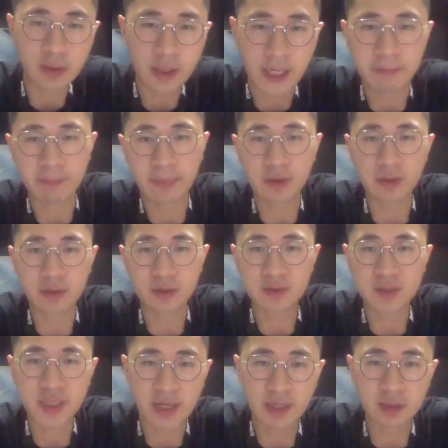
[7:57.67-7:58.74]
and better
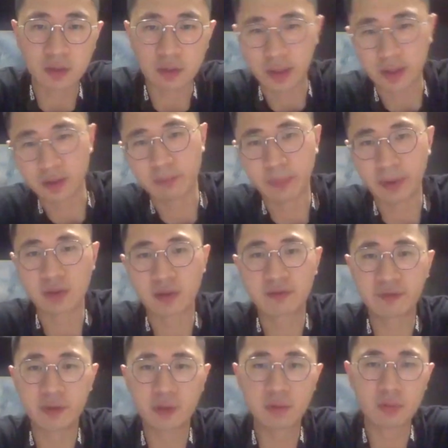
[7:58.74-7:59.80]
detect and better
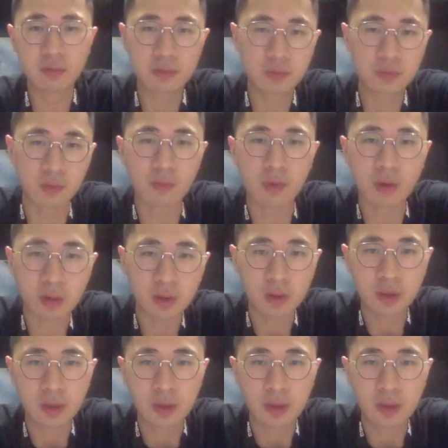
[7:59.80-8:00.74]
feel your wall.